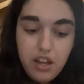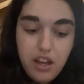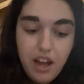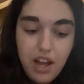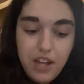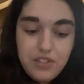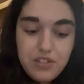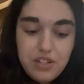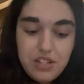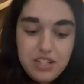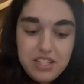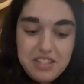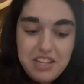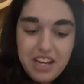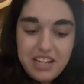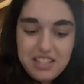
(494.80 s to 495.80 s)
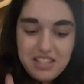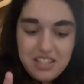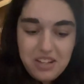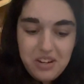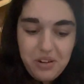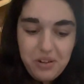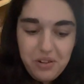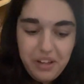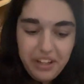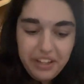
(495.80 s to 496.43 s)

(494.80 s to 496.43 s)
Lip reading: Other tactical